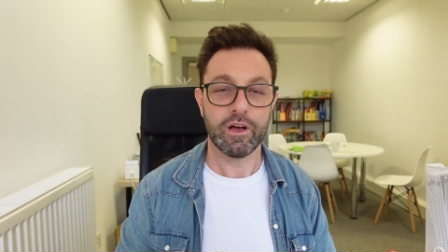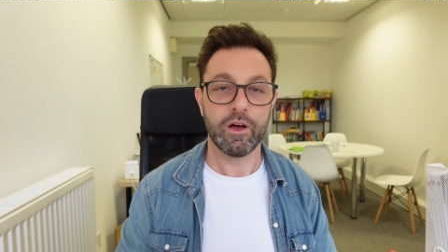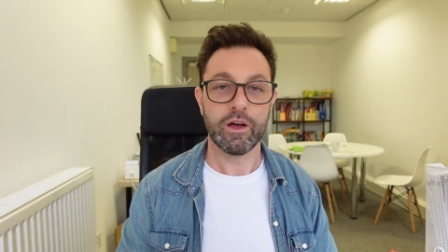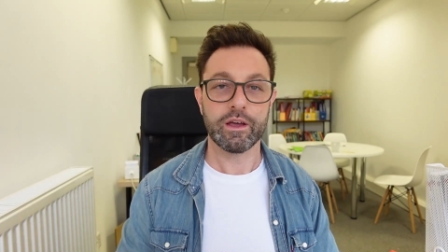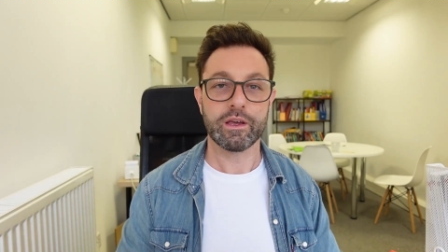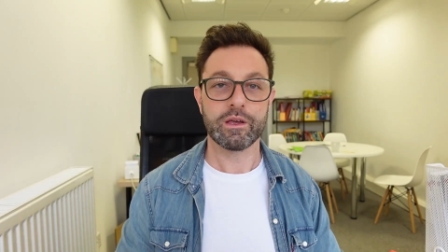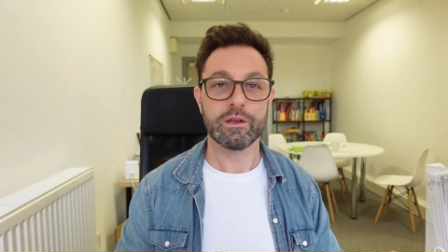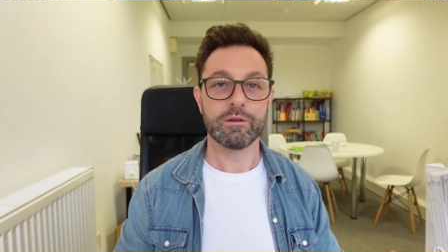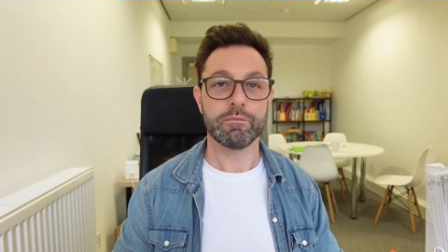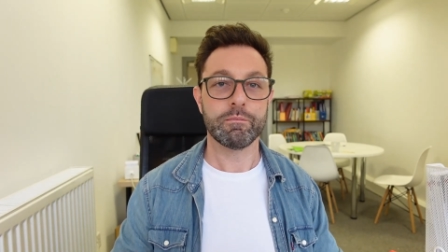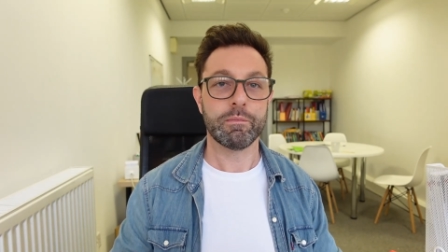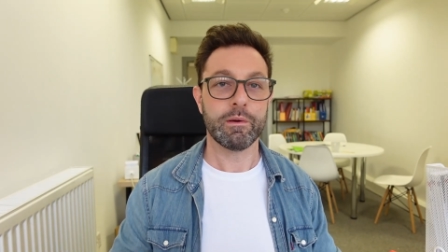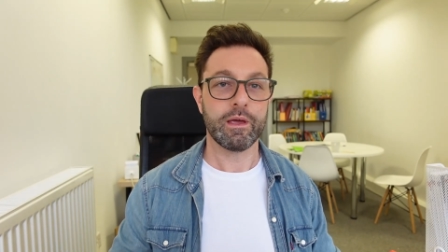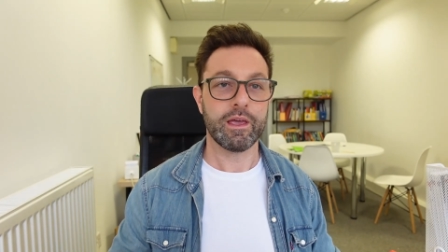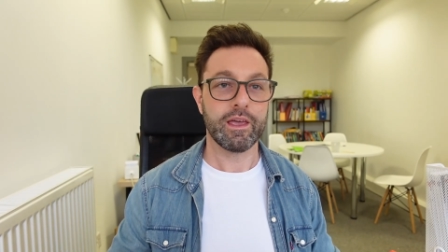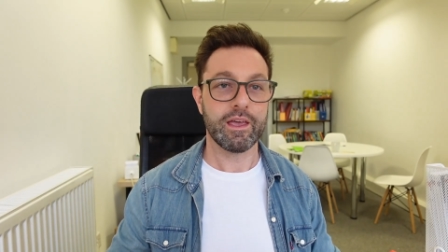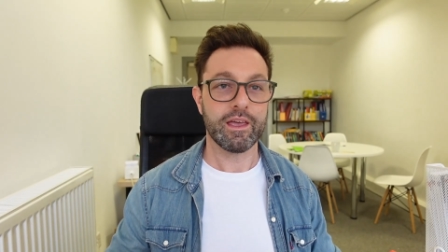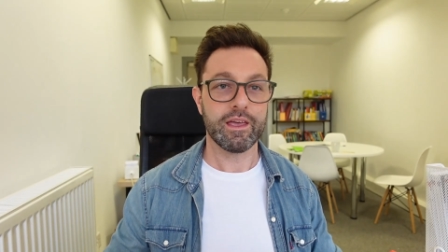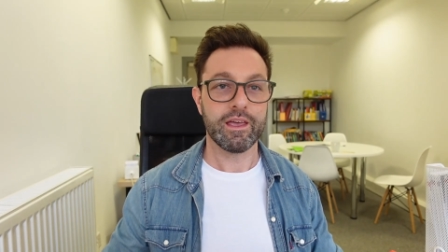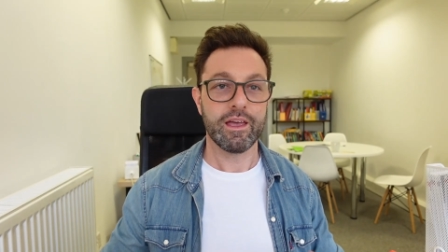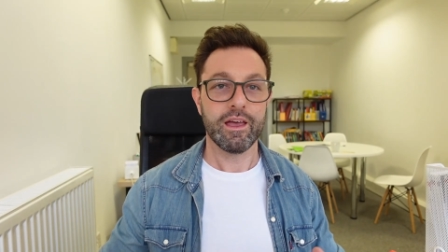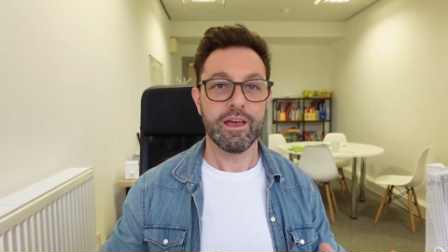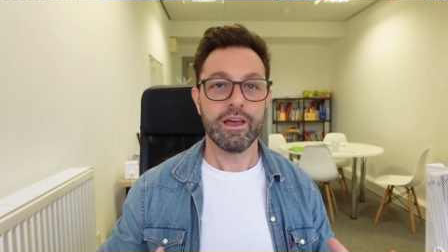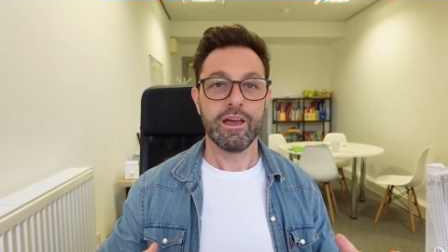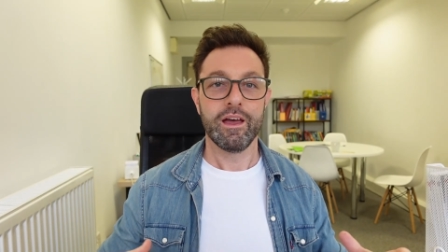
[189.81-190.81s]
I could
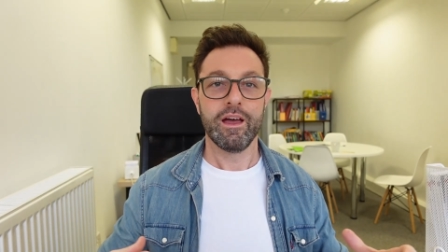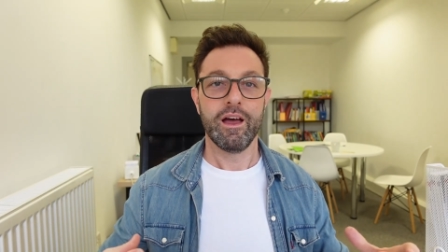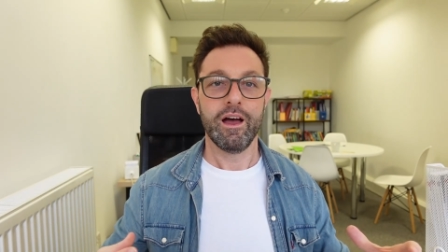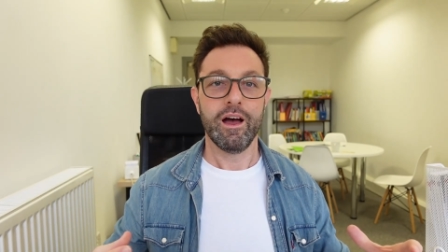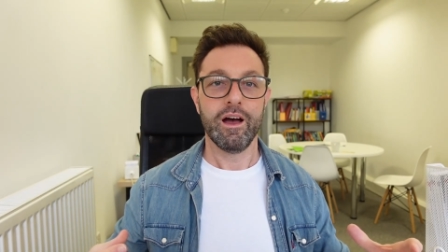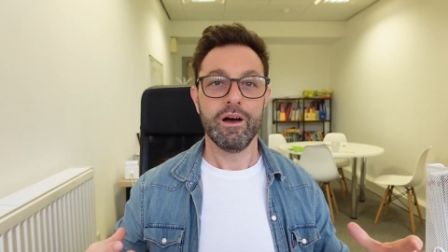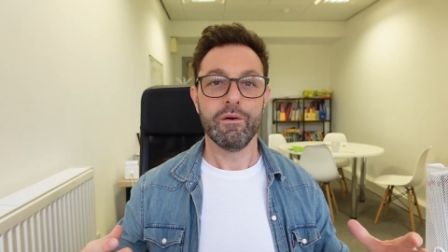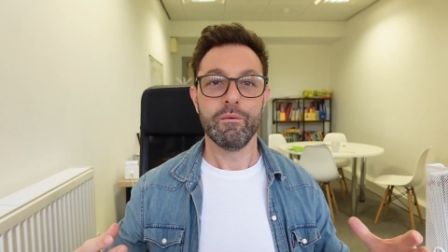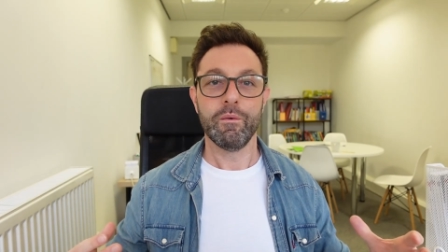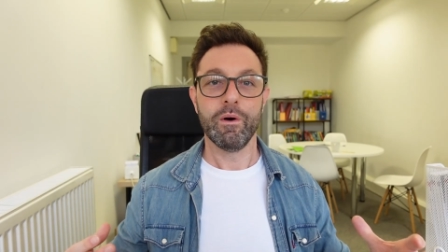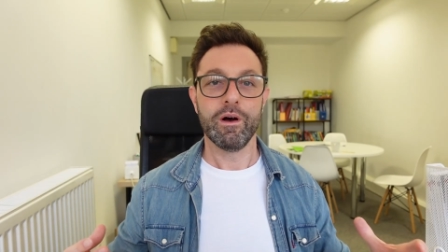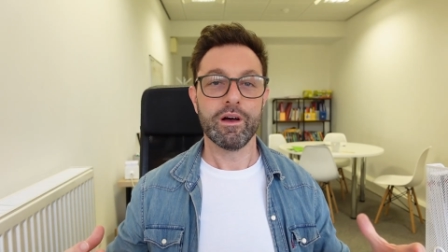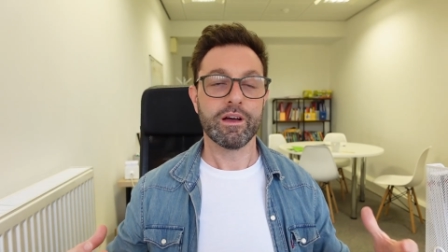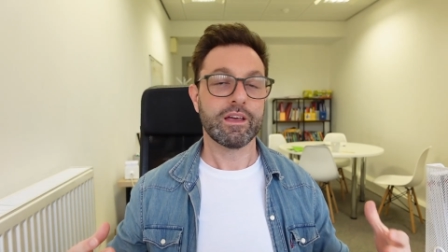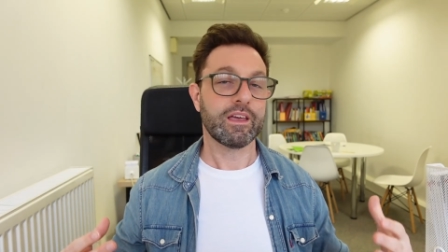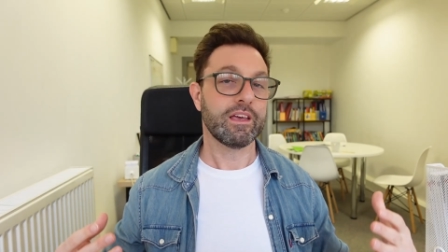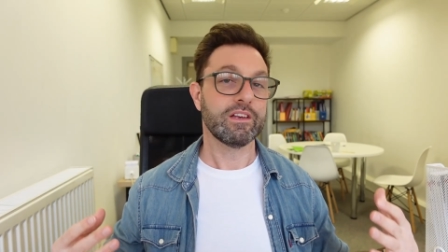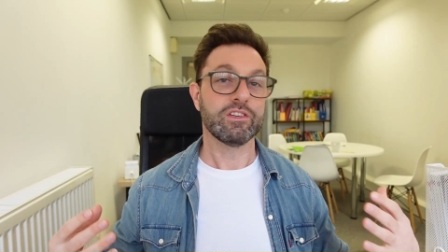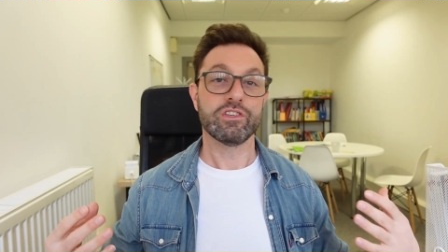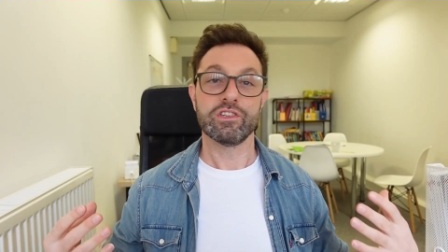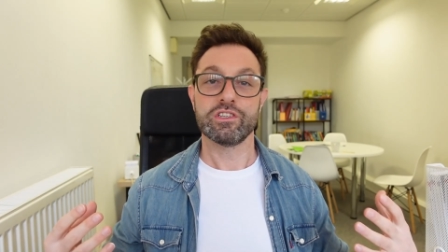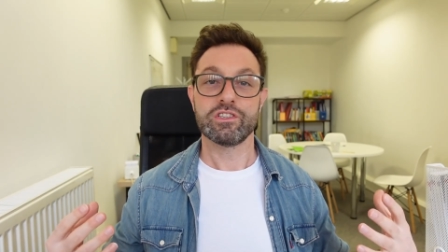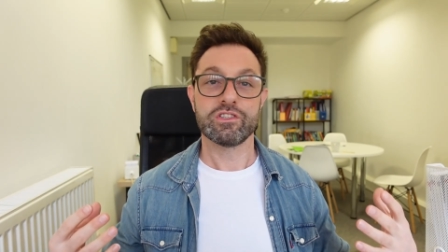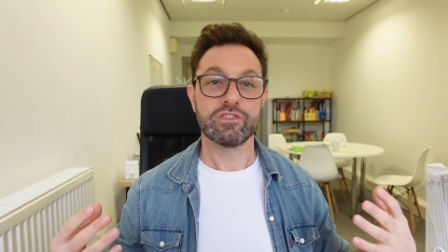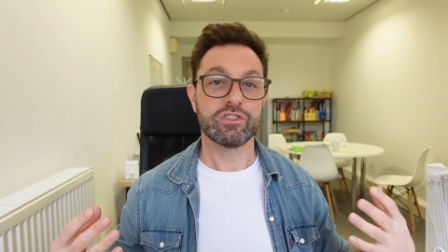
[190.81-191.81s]
be uh, working
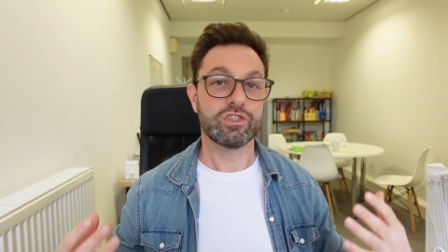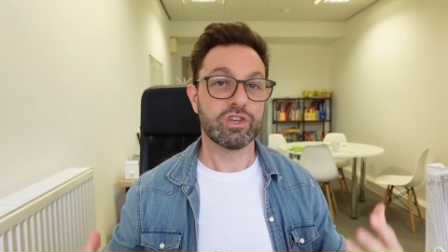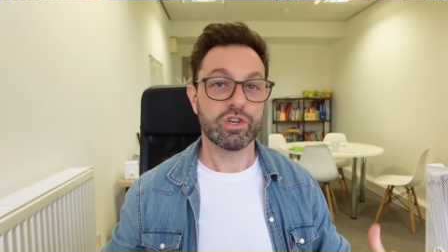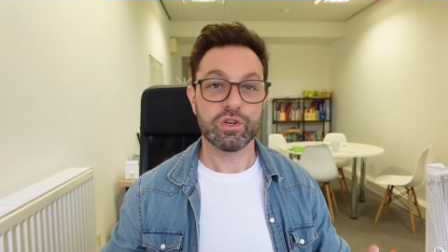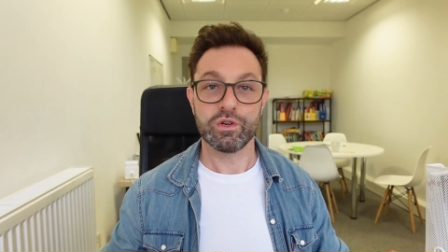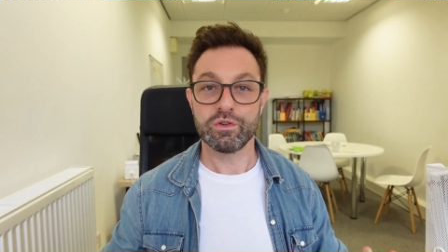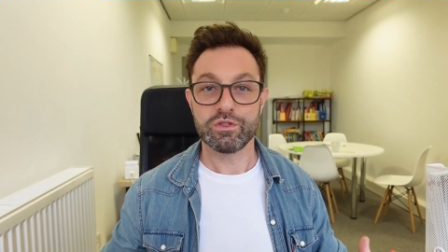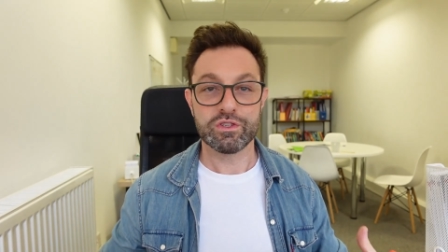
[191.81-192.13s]
just two